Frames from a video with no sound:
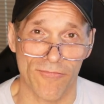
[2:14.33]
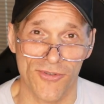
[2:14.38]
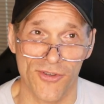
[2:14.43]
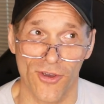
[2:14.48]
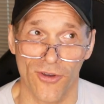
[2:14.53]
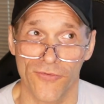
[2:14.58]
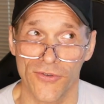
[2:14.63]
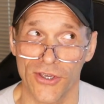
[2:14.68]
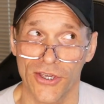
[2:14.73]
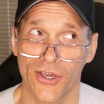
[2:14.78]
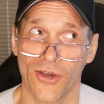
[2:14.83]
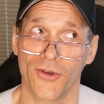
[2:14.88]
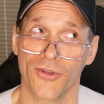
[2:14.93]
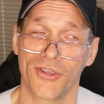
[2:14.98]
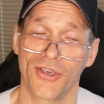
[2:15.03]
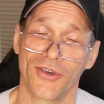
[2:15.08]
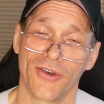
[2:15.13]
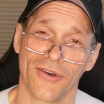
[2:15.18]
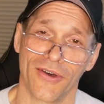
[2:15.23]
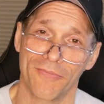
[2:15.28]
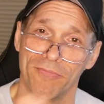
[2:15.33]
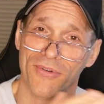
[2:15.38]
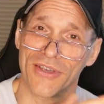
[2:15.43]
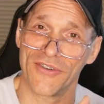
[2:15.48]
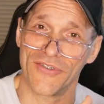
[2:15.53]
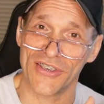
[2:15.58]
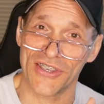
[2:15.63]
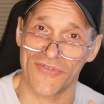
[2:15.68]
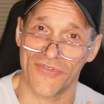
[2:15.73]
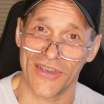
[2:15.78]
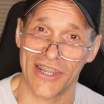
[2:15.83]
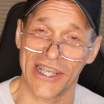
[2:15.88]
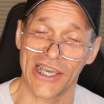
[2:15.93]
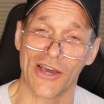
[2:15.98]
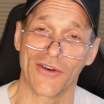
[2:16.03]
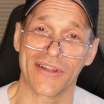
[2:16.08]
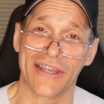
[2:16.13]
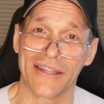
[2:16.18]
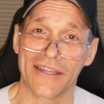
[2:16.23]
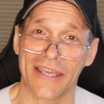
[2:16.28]
So if you go to a previous video
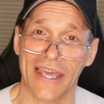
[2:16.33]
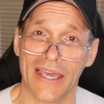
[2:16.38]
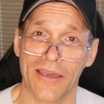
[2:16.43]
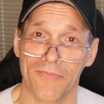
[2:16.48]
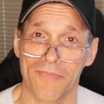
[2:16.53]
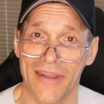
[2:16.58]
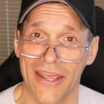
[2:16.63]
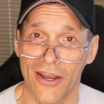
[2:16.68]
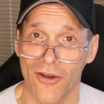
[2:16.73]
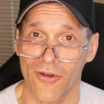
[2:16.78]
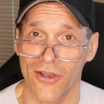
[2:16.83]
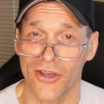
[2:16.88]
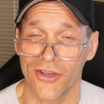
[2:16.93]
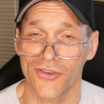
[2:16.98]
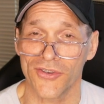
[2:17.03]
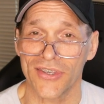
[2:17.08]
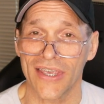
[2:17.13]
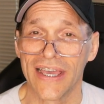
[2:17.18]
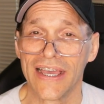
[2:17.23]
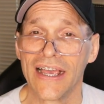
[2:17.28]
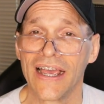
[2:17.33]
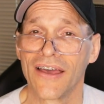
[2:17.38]
on end game narrows,